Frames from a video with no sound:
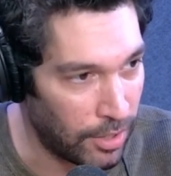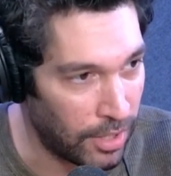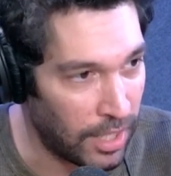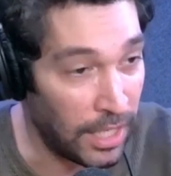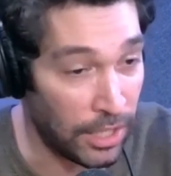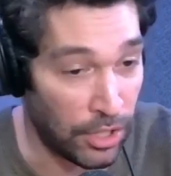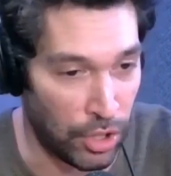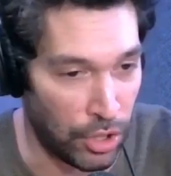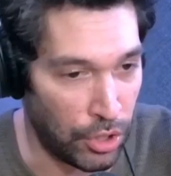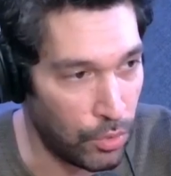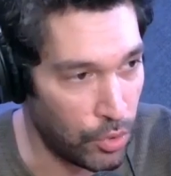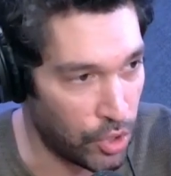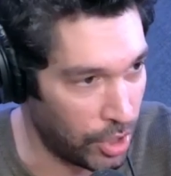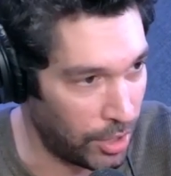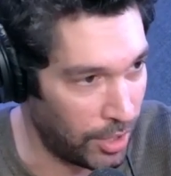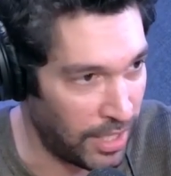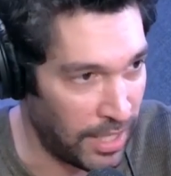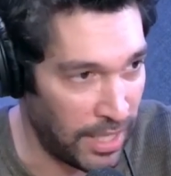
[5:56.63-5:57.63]
it
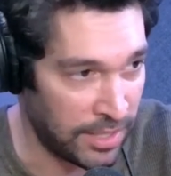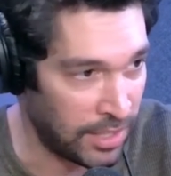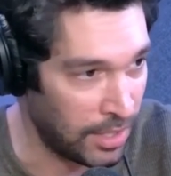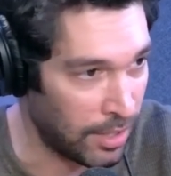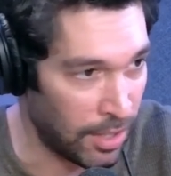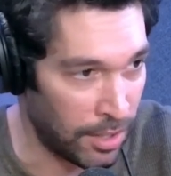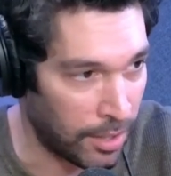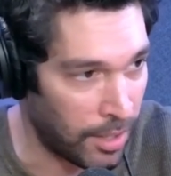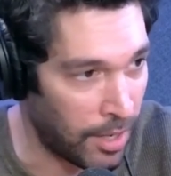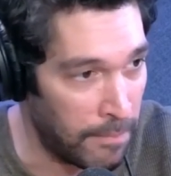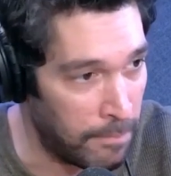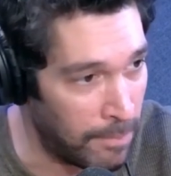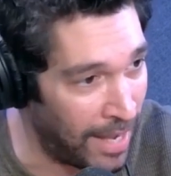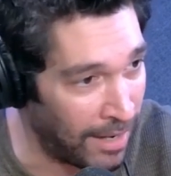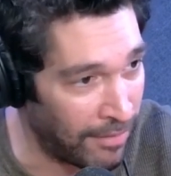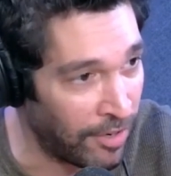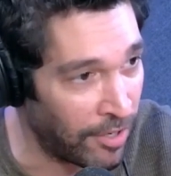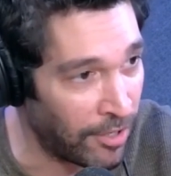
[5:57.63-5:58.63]
usually isn't going to come
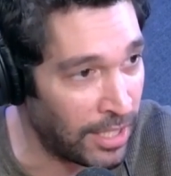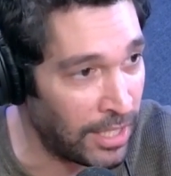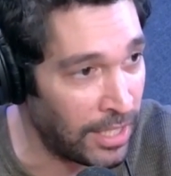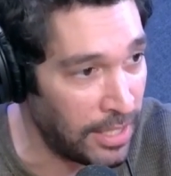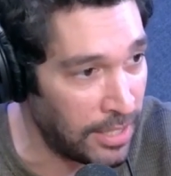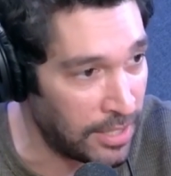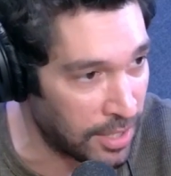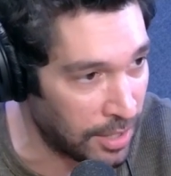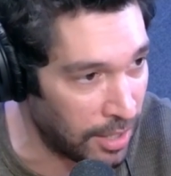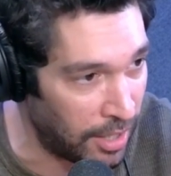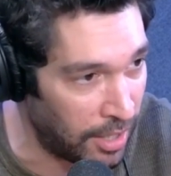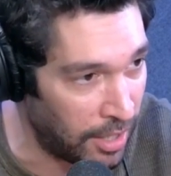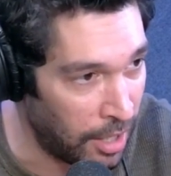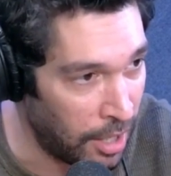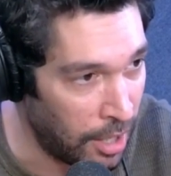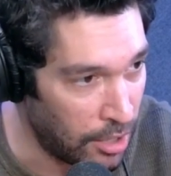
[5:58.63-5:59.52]
back very easily.